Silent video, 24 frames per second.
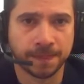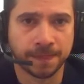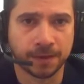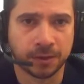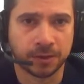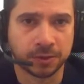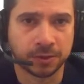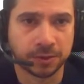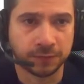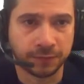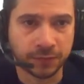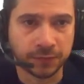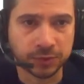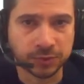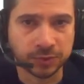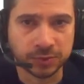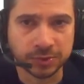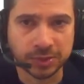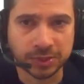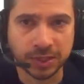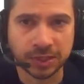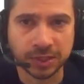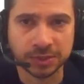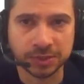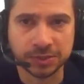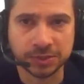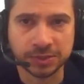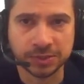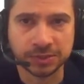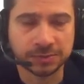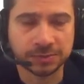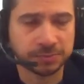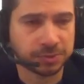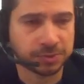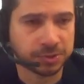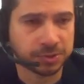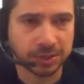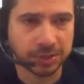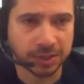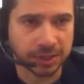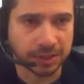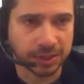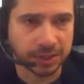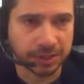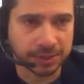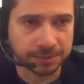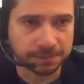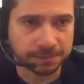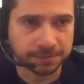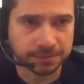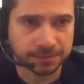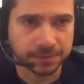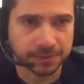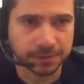Artificial Intelligence, Machine Learning.